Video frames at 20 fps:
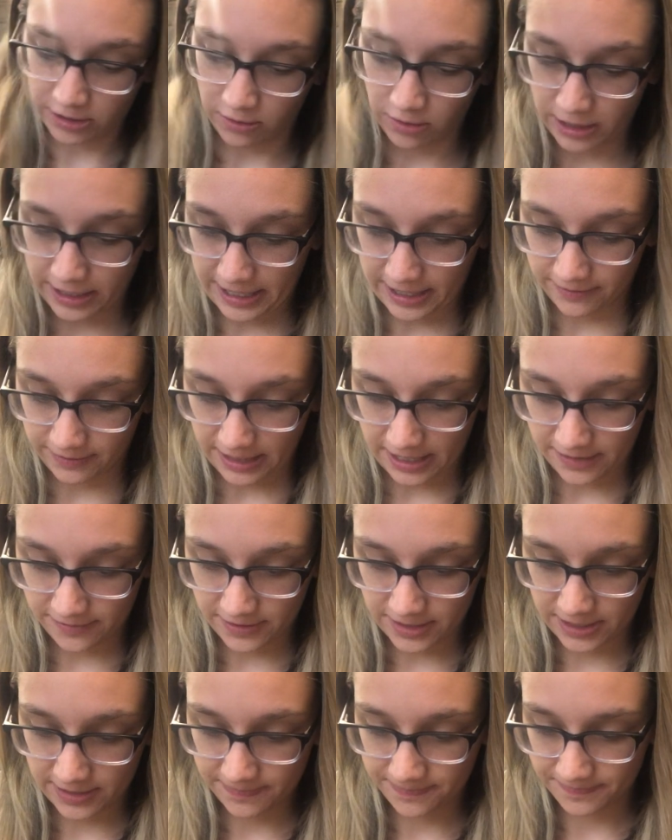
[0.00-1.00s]
all I have
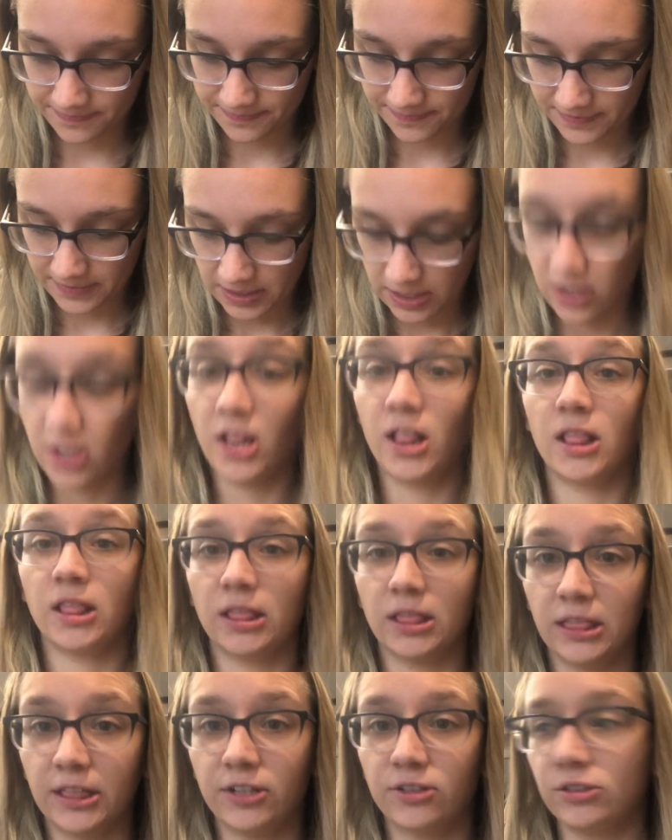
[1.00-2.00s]
left,
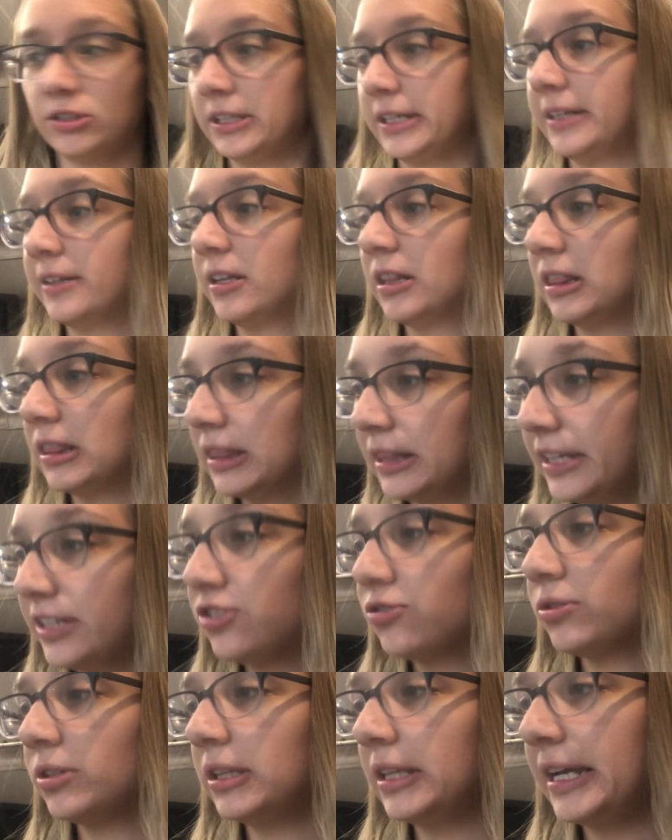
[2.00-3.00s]

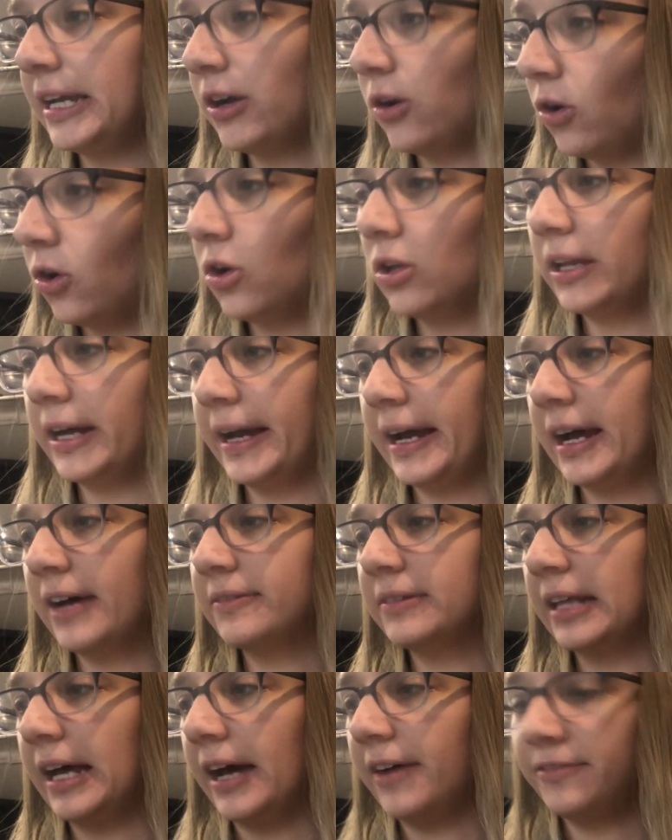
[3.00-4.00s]
literally all I
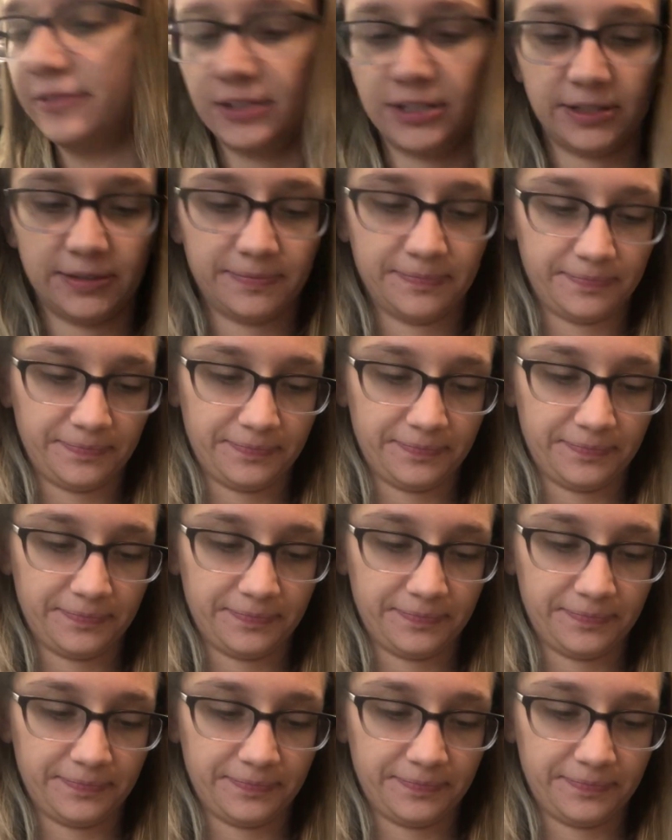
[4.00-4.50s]
have left